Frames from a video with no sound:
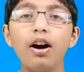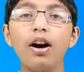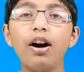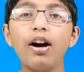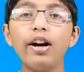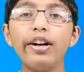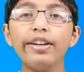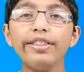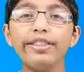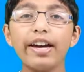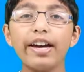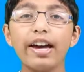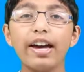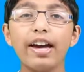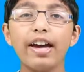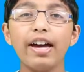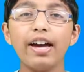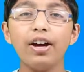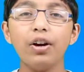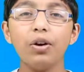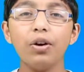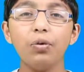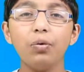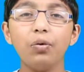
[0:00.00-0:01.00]
Hi
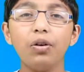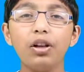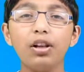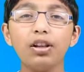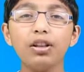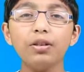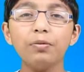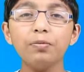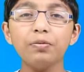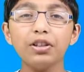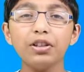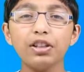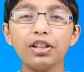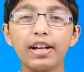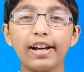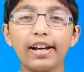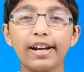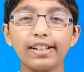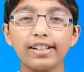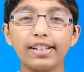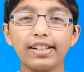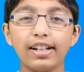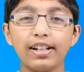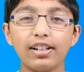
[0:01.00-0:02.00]
there! Welcome to
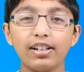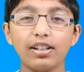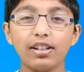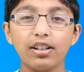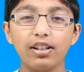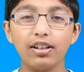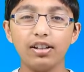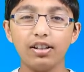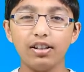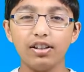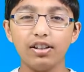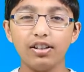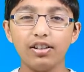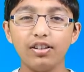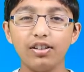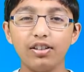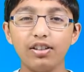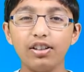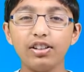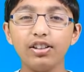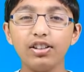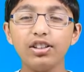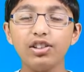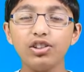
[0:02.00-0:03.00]
Tech Centre.
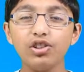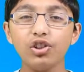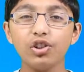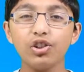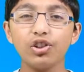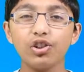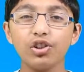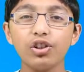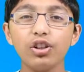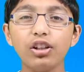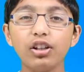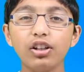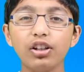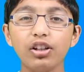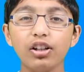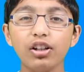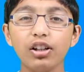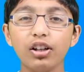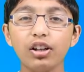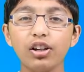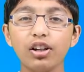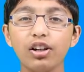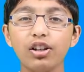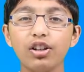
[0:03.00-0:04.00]
This is Joshua
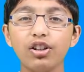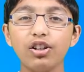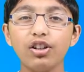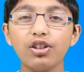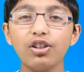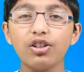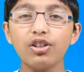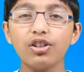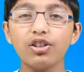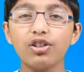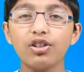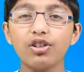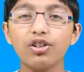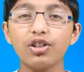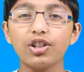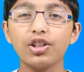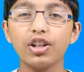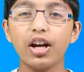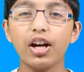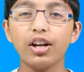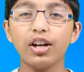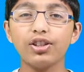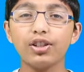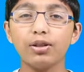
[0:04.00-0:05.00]
and I'm going to introduce
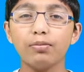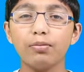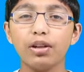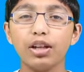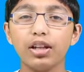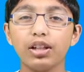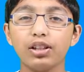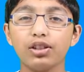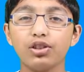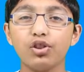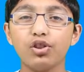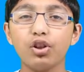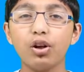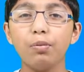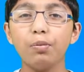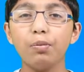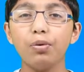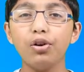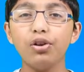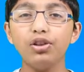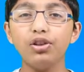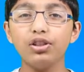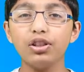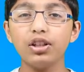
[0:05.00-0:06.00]
you how to make a
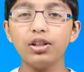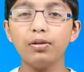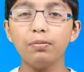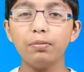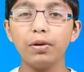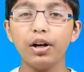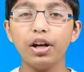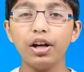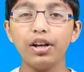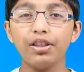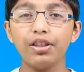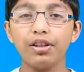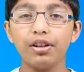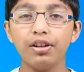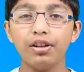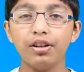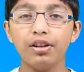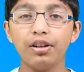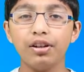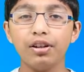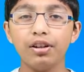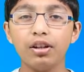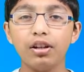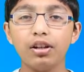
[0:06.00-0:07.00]
stopwatch in Python.